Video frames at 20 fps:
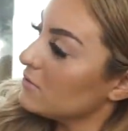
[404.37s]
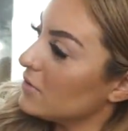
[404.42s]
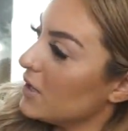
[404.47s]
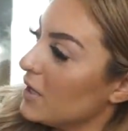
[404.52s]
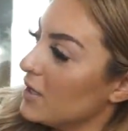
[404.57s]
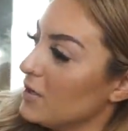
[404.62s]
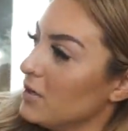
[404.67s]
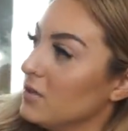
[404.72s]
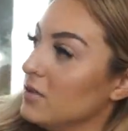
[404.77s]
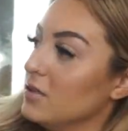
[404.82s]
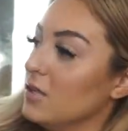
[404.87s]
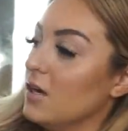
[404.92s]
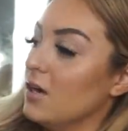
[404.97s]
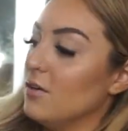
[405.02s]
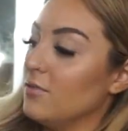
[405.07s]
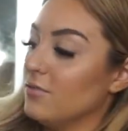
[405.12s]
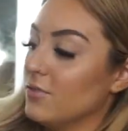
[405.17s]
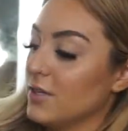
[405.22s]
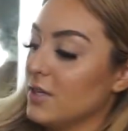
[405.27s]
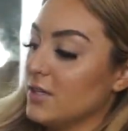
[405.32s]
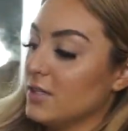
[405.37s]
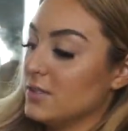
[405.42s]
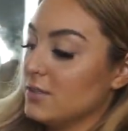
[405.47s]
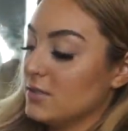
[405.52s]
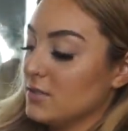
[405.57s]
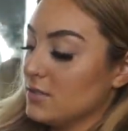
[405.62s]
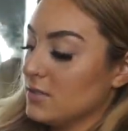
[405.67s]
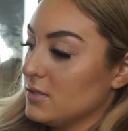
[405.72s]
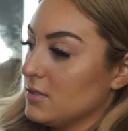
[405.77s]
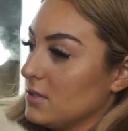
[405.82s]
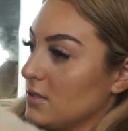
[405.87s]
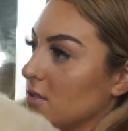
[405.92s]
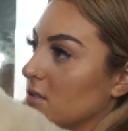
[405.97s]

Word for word: I love this.